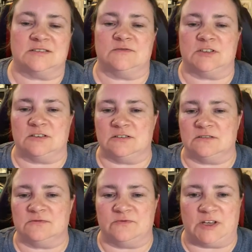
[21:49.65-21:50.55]
of
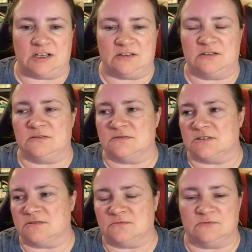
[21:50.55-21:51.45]
their values
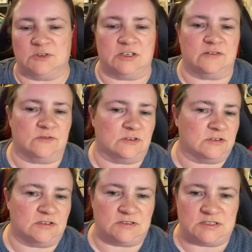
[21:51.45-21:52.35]
and whatever,
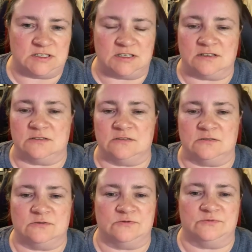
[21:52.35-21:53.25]
and their
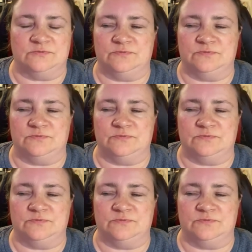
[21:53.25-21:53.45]
CEO